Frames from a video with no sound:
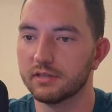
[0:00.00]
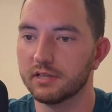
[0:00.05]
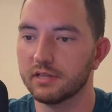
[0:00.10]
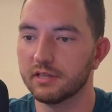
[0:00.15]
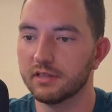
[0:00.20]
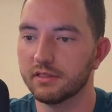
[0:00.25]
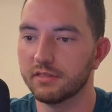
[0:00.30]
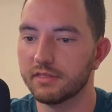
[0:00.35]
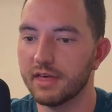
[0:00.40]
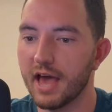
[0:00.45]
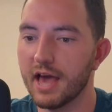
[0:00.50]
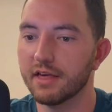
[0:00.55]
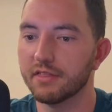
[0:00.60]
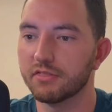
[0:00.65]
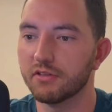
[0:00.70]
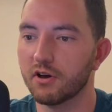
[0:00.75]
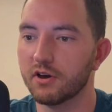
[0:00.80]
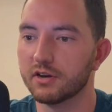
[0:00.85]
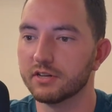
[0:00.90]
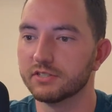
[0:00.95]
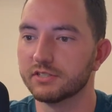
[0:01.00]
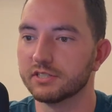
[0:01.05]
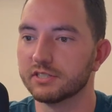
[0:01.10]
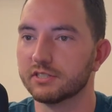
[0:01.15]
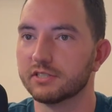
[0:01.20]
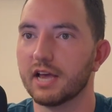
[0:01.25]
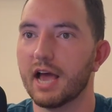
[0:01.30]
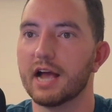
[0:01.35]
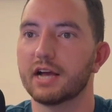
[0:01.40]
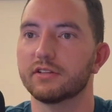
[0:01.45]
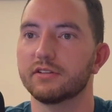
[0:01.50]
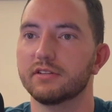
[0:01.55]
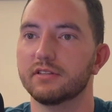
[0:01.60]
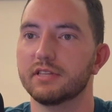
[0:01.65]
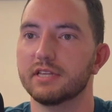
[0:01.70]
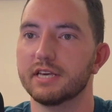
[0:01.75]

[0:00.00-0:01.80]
that thought is exactly the